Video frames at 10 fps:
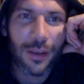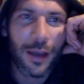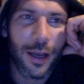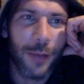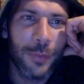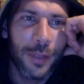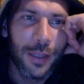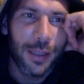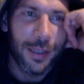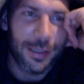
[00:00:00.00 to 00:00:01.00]
Um,
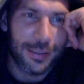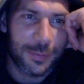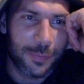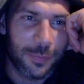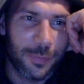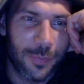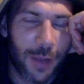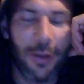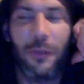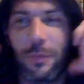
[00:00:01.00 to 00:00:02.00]
it's
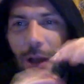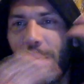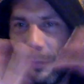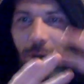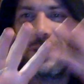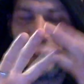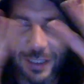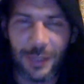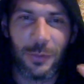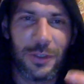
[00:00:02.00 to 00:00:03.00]
I've been wanting, like I
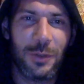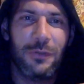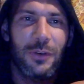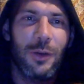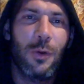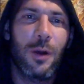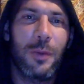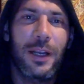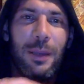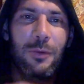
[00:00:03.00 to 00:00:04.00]
said, won't do it for a little while,
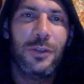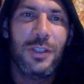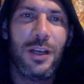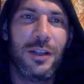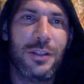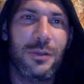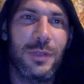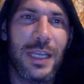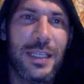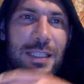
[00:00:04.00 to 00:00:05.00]
but I came across an article
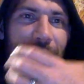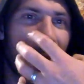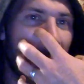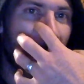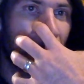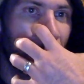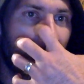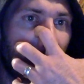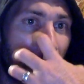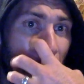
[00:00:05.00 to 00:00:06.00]
yesterday.
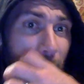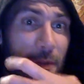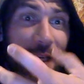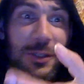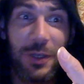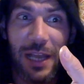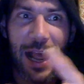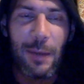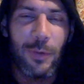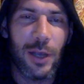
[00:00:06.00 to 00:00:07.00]
It was actually on
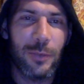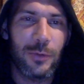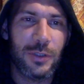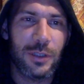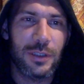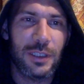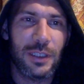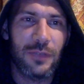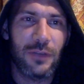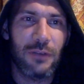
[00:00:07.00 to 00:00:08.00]
Lad Bible, so it's
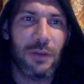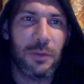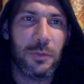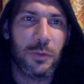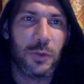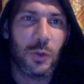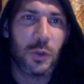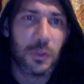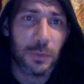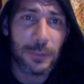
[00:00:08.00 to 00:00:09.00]
a very reputable
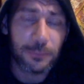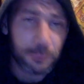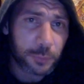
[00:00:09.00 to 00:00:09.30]
source, but